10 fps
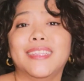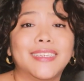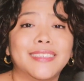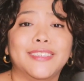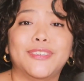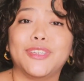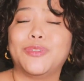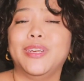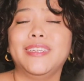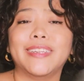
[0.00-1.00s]
lastly, you can
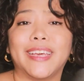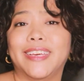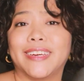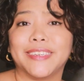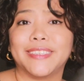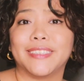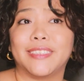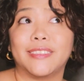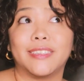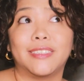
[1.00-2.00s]
create an AI
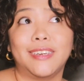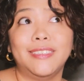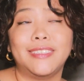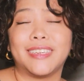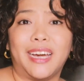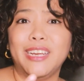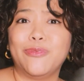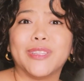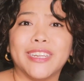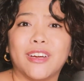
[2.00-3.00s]
assistant that does kind of
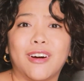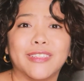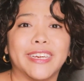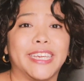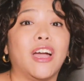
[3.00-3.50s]
what I call a